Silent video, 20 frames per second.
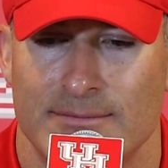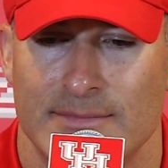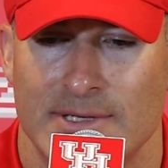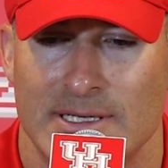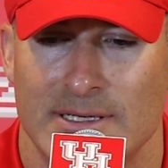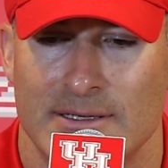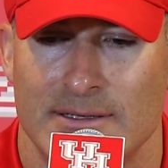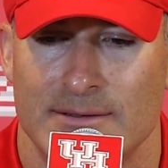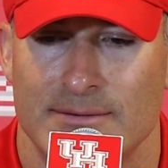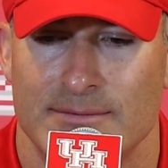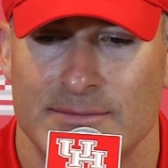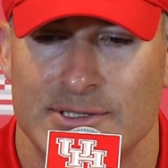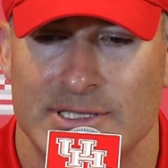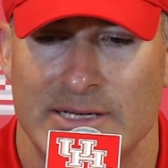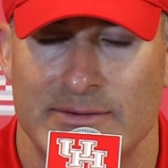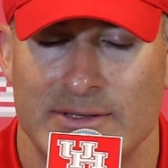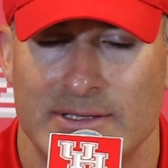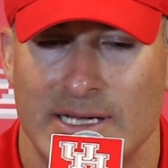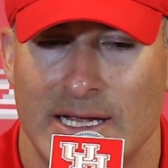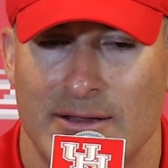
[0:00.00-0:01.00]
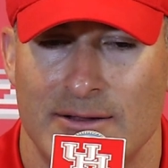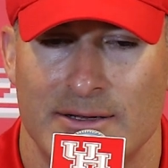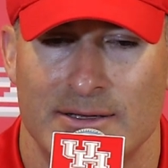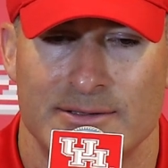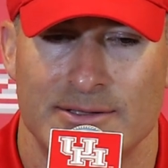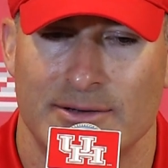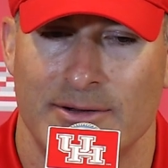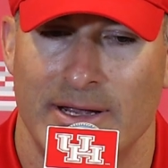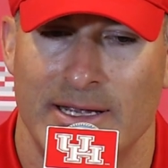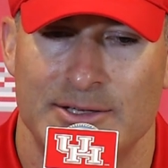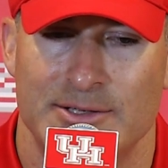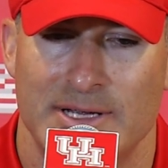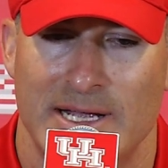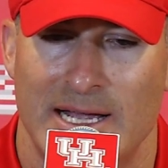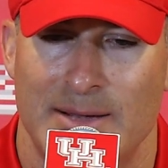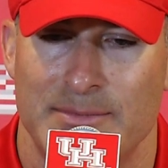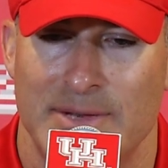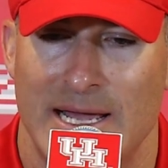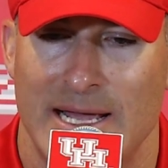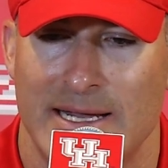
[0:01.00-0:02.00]
uh, Stephen Taylor does a great
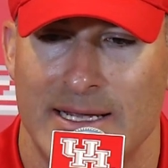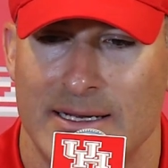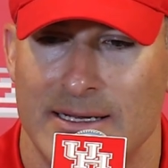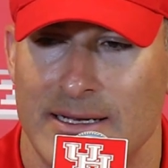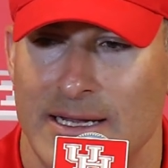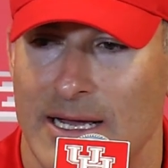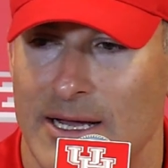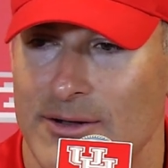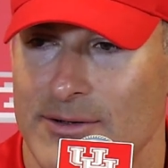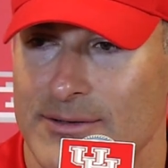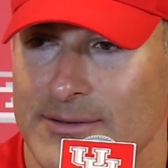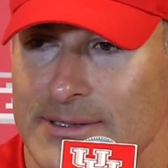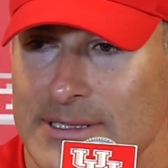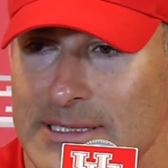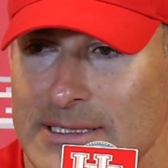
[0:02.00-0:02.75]
job knocking it out,